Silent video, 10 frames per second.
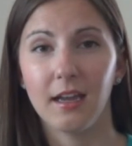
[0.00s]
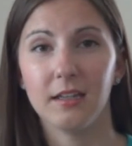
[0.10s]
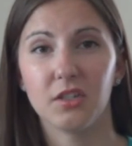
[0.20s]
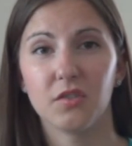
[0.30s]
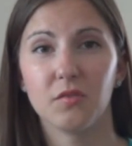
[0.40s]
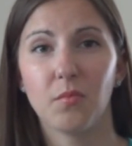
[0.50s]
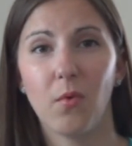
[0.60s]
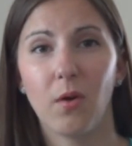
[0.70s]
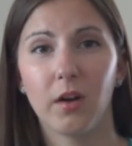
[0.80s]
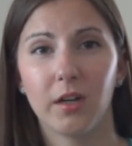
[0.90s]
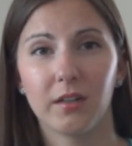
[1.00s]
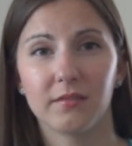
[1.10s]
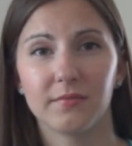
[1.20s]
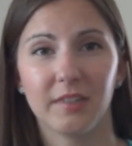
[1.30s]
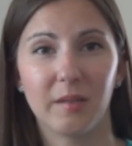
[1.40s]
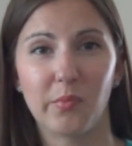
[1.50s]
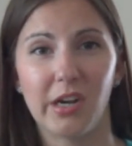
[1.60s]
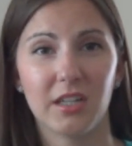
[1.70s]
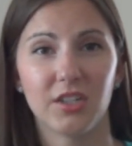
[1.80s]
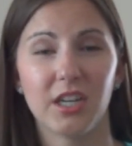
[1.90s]
and do more like
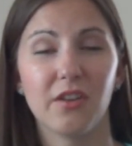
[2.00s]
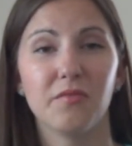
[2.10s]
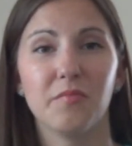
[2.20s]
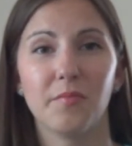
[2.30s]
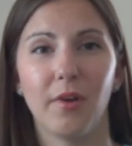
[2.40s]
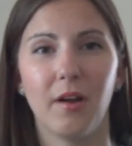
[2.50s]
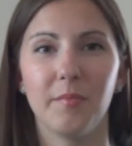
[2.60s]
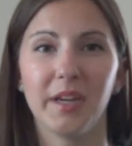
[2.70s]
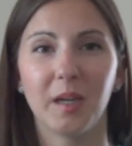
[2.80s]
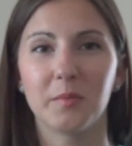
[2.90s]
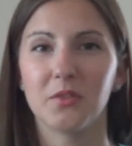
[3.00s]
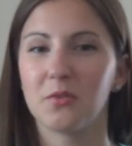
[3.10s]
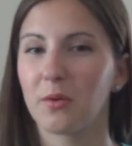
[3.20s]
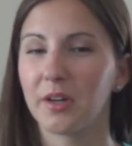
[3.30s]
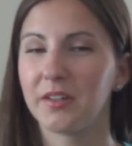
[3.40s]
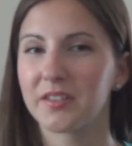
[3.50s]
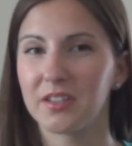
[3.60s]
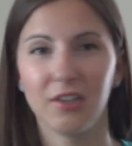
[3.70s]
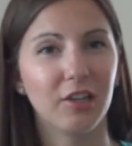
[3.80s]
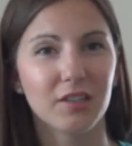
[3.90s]
branched out um, makeup tutorials
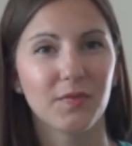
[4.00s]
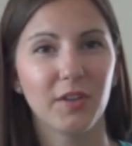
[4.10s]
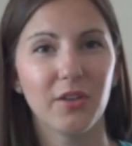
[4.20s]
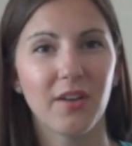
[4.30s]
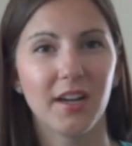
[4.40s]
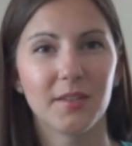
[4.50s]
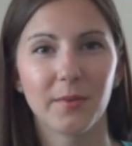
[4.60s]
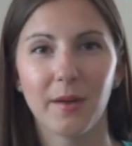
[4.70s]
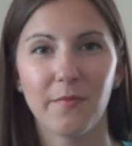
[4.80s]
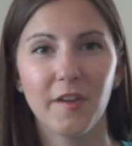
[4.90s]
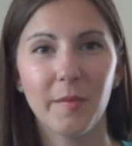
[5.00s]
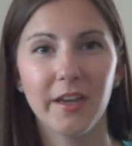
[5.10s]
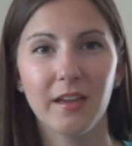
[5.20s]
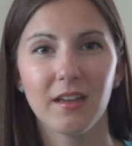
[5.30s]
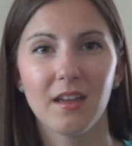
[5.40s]
and looks for you guys when I'm filming.